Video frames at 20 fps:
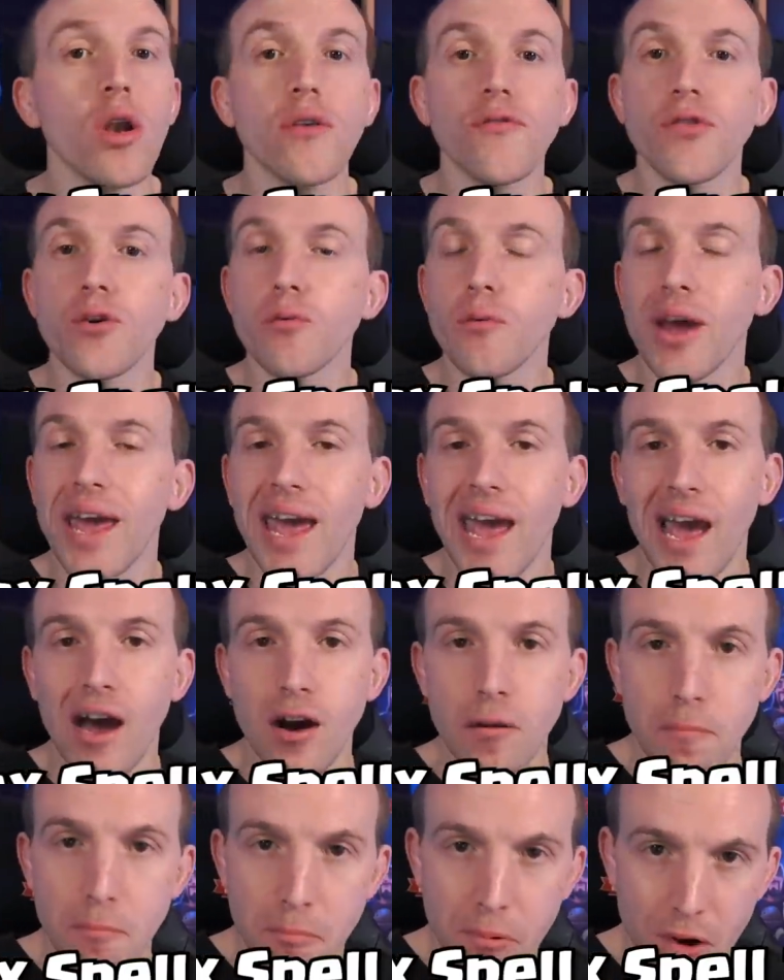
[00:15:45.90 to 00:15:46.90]
of the way
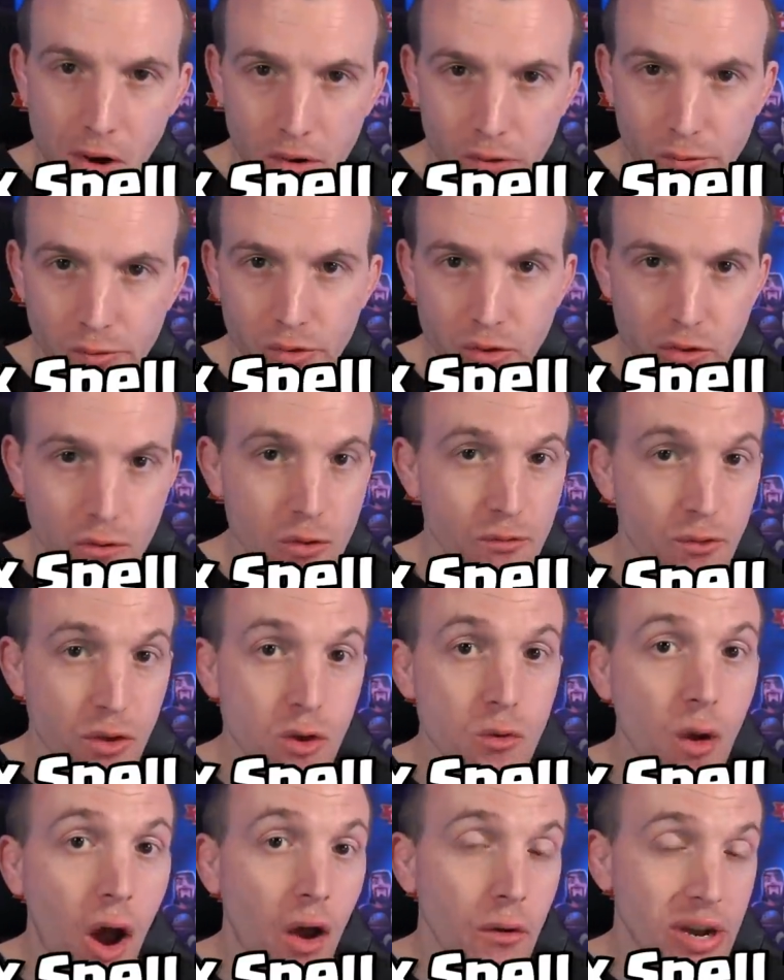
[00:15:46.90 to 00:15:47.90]
above. So if
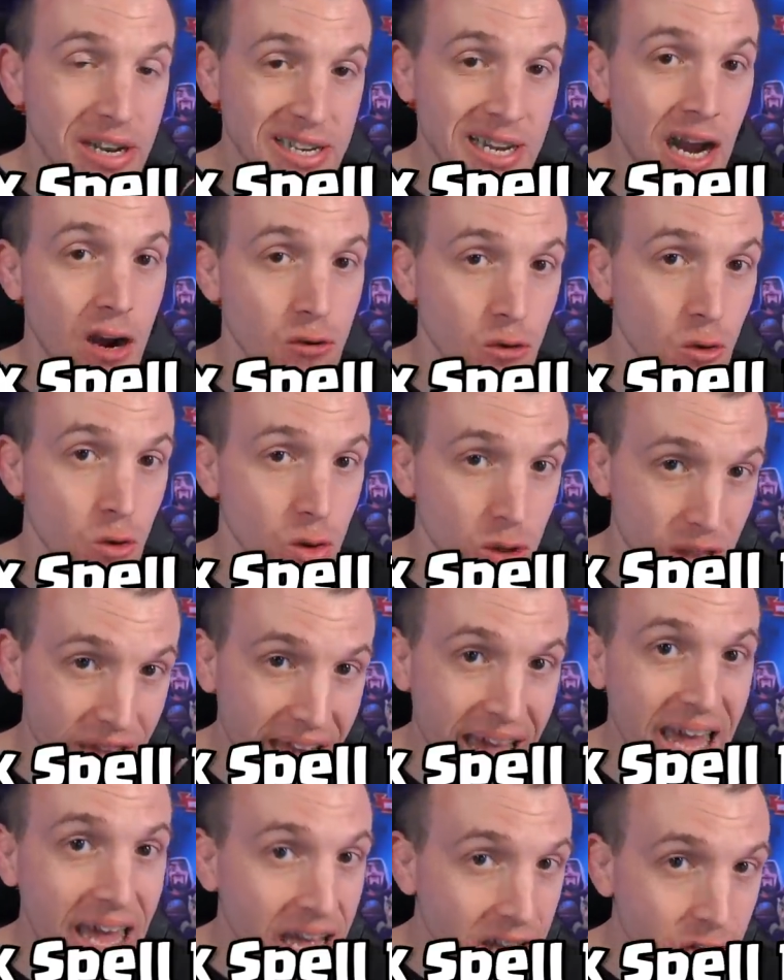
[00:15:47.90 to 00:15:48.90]
you are a Town Hall
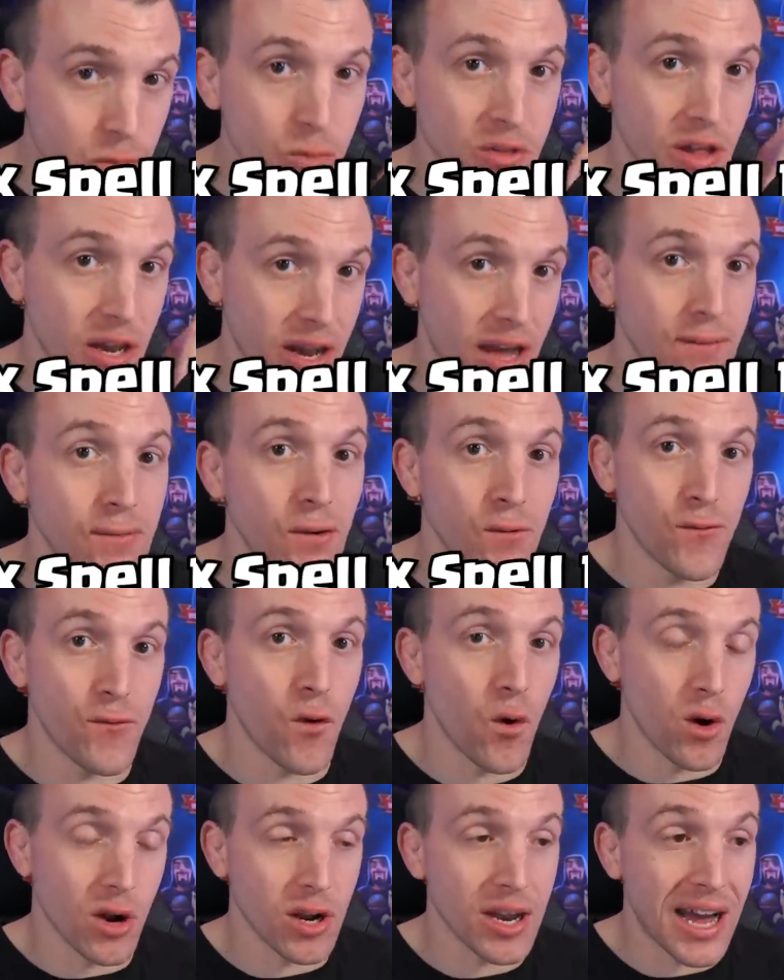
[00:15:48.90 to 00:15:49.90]
8 with a level
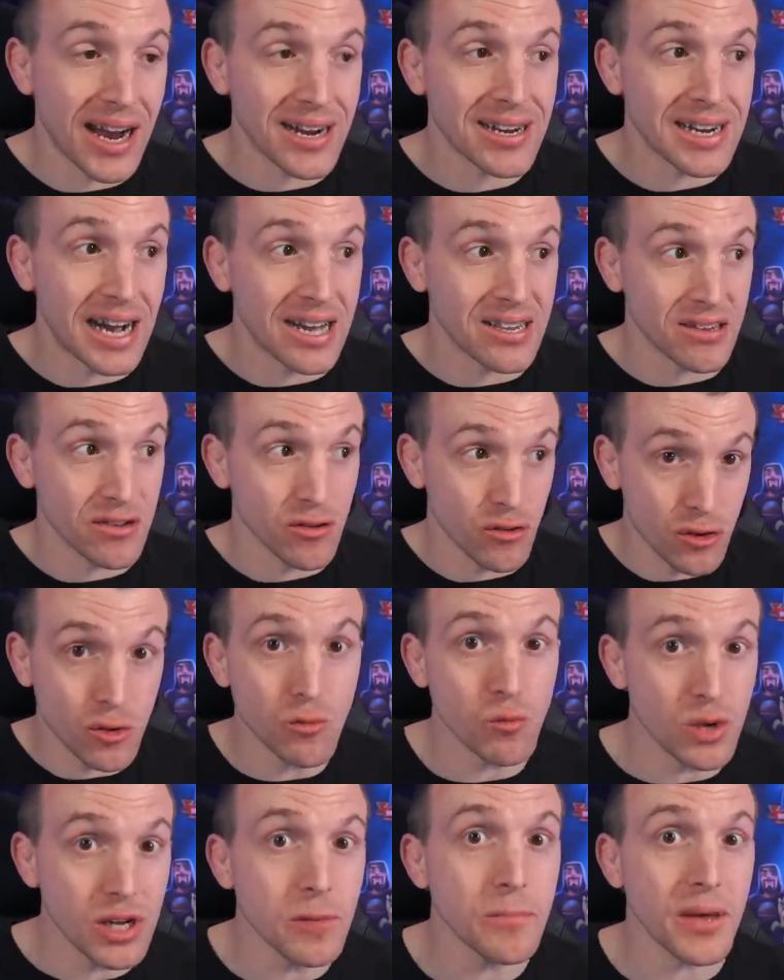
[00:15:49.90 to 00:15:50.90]
4 clan castle, you
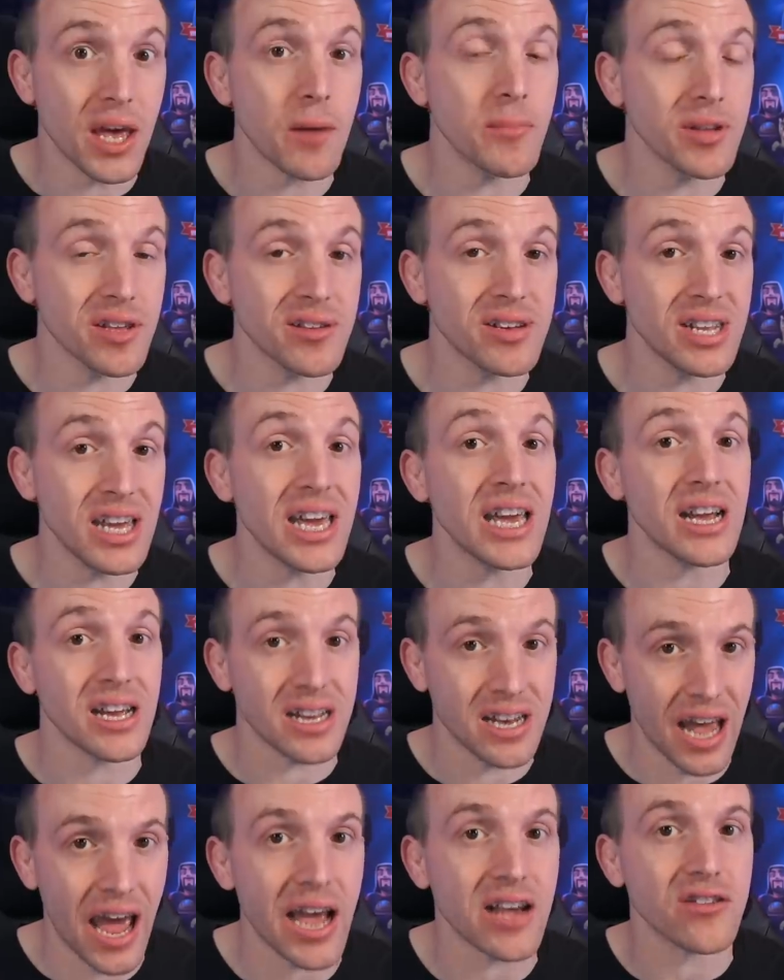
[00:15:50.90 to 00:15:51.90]
will be able to take
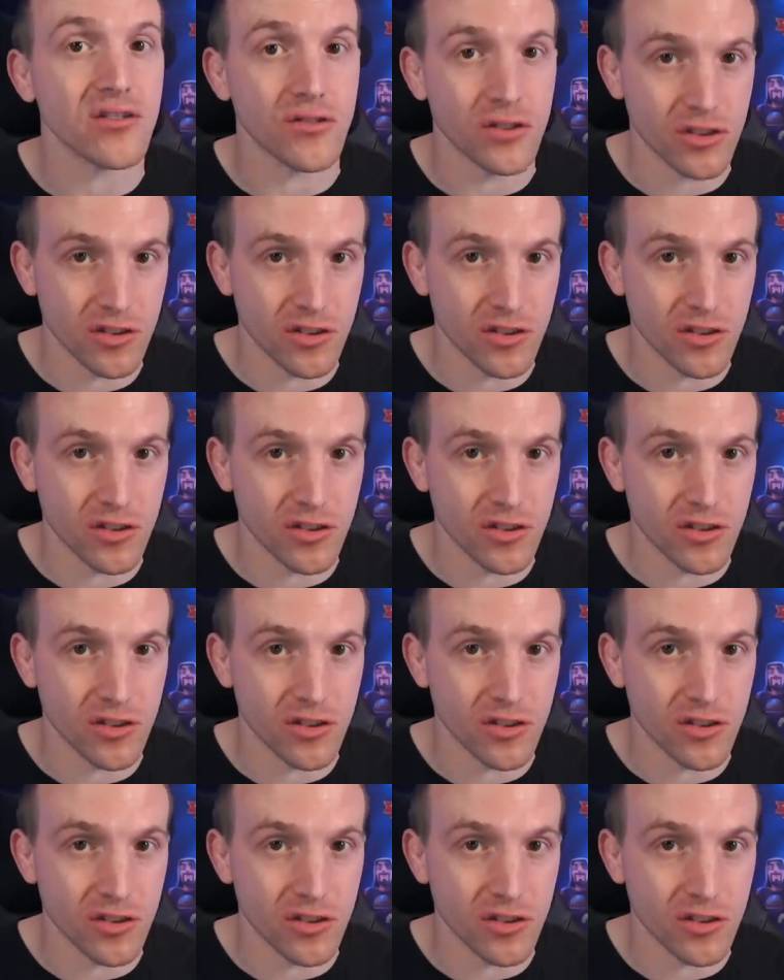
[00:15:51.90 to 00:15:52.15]
an extra